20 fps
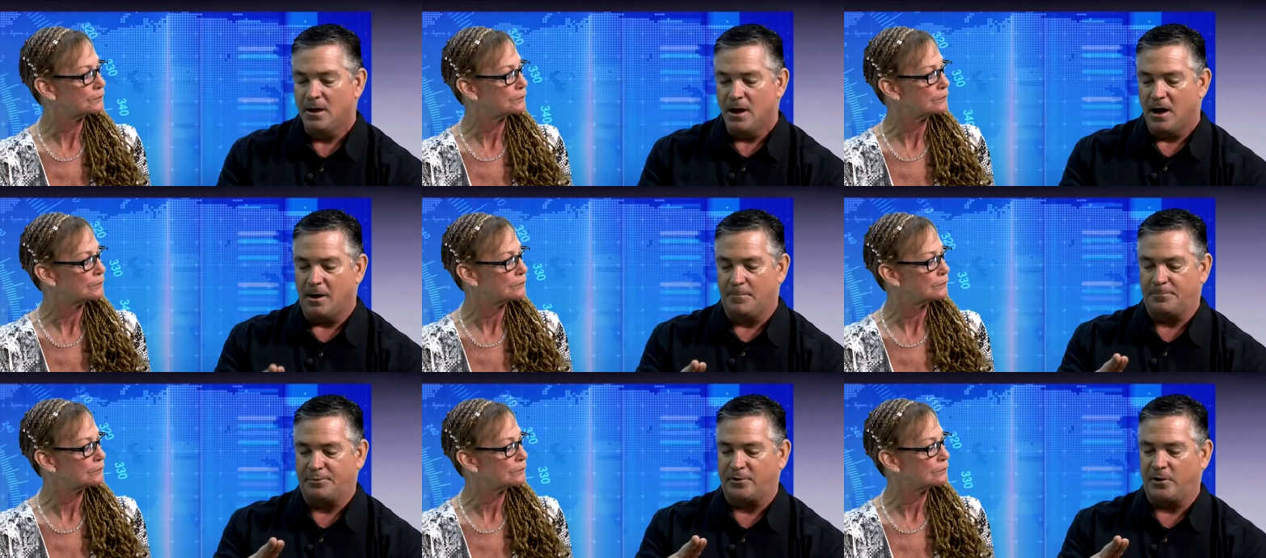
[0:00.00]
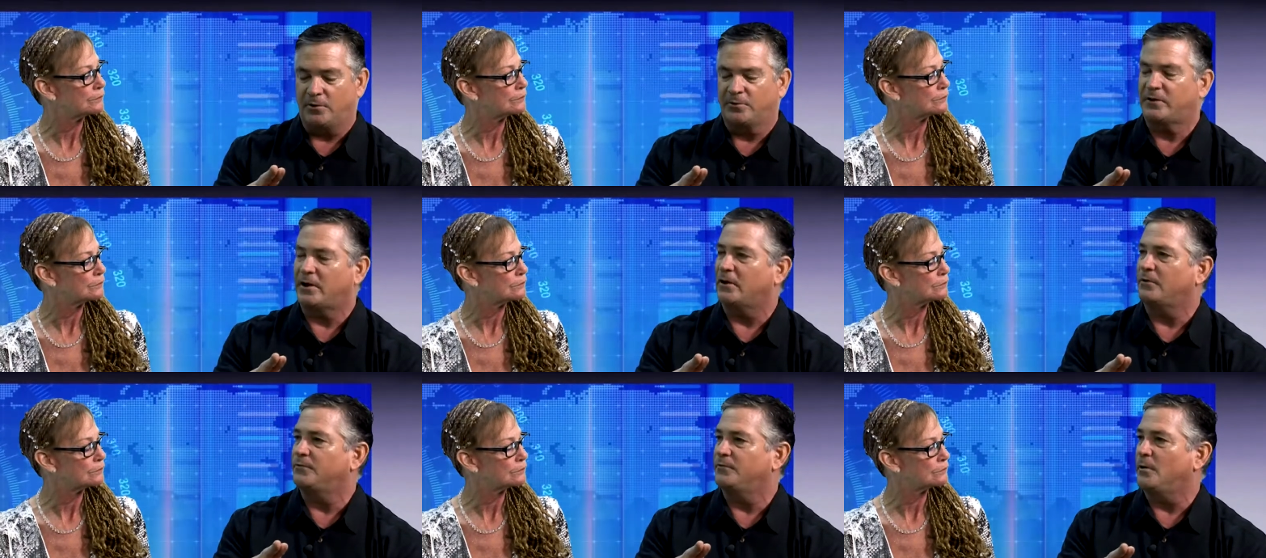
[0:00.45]
Speaker 1: a
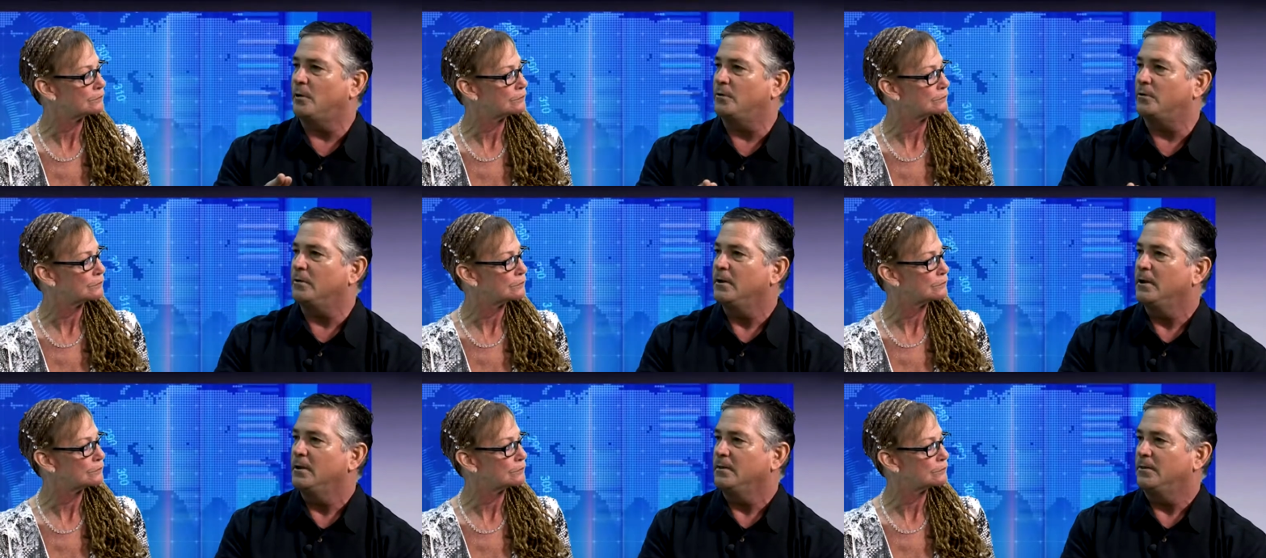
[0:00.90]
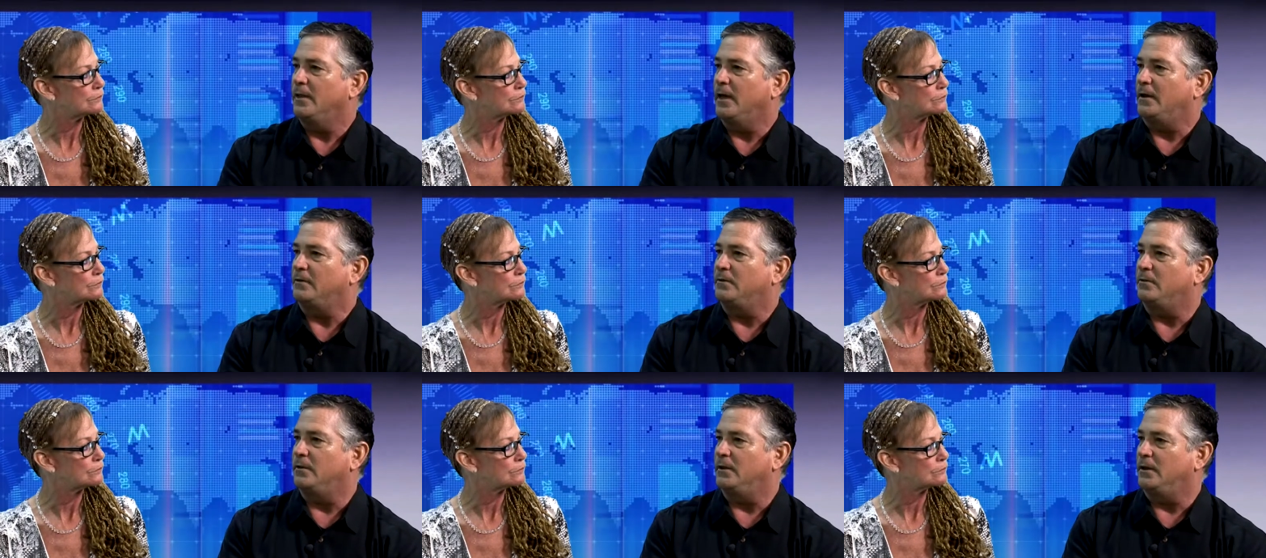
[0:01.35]
protest vote
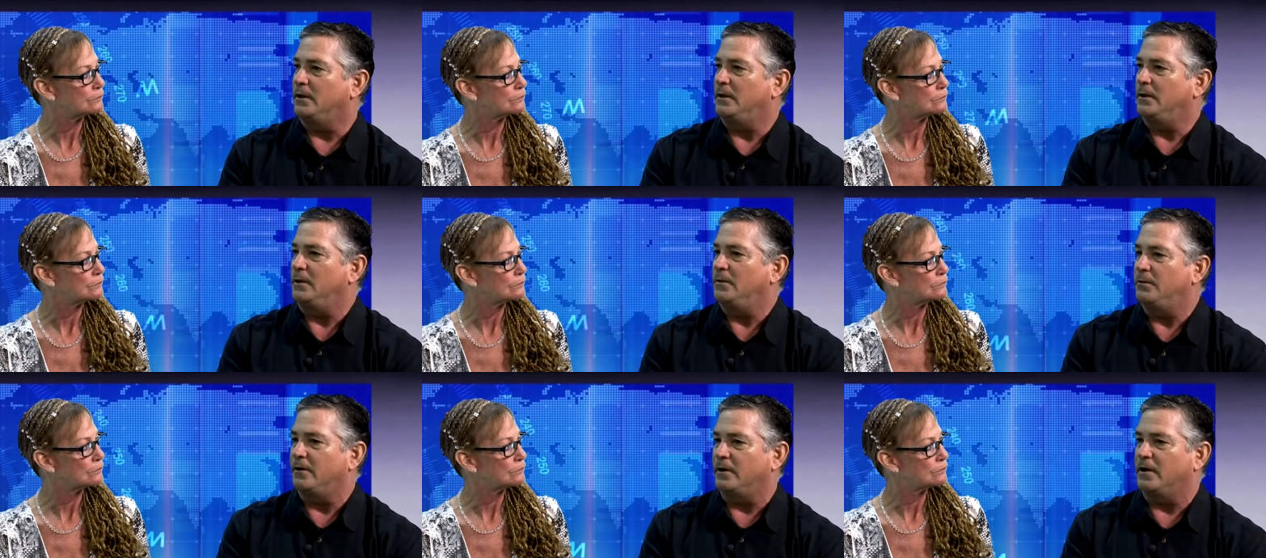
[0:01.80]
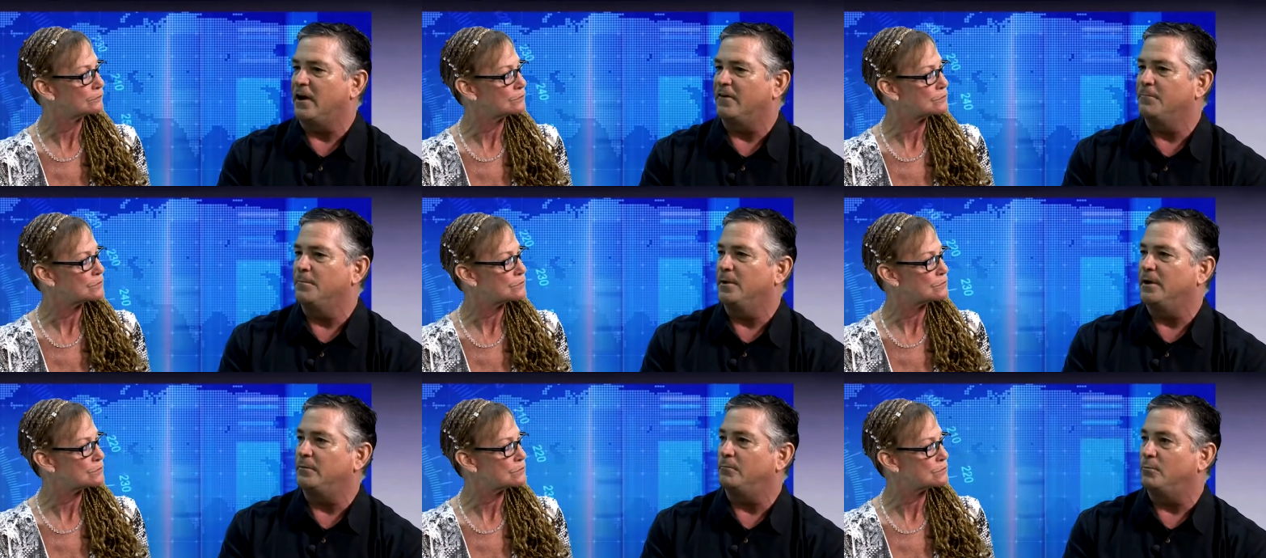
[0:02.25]
that the, the
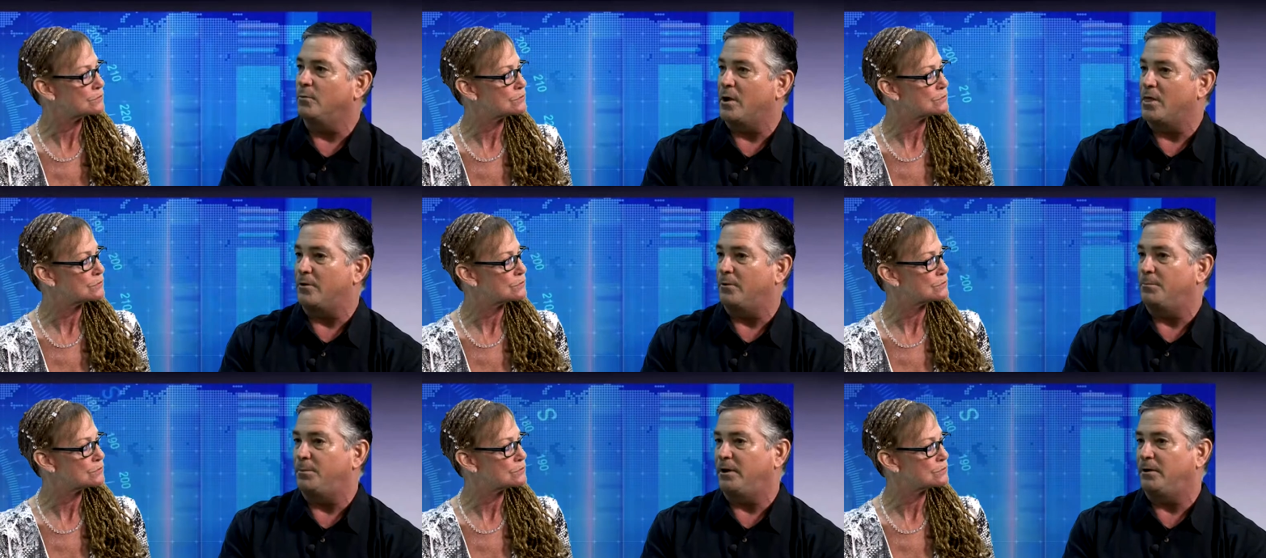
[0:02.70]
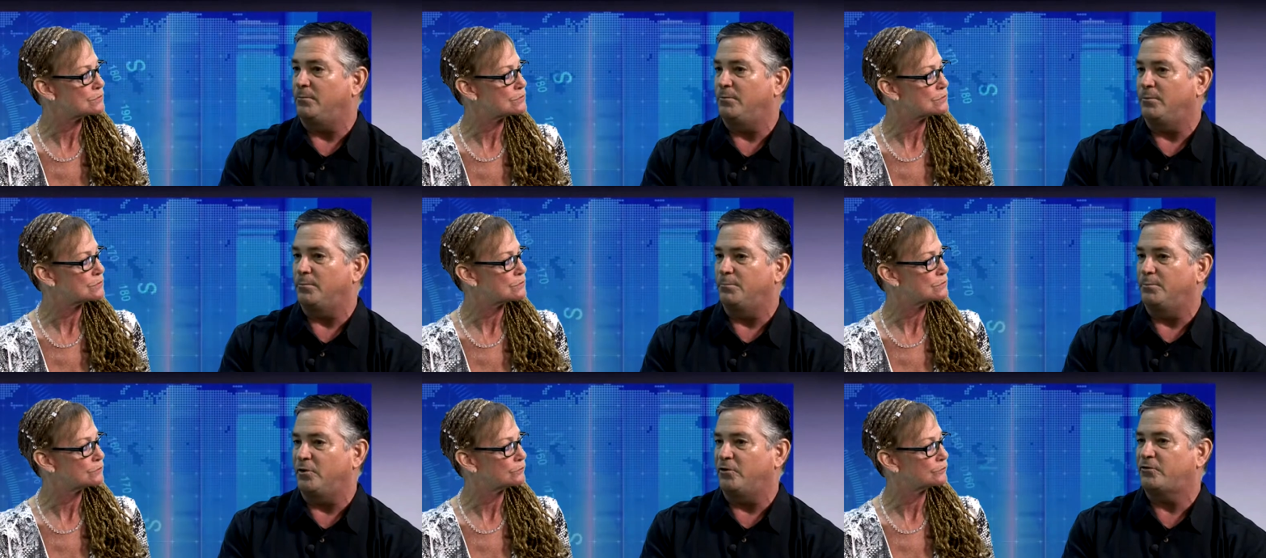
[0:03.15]
government, whether it be
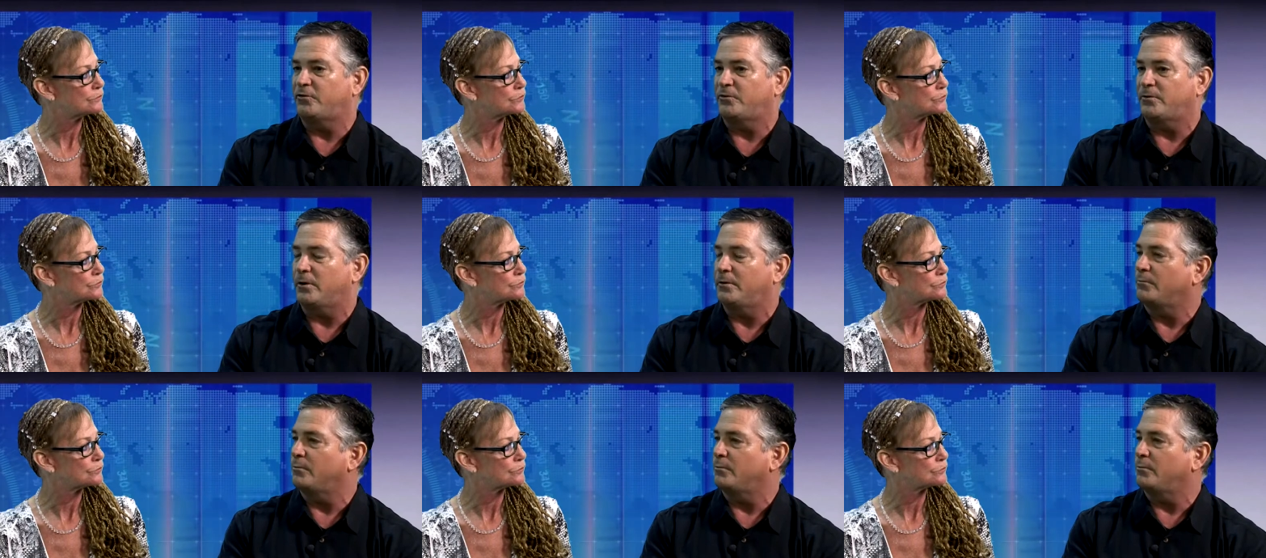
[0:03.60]
Bush,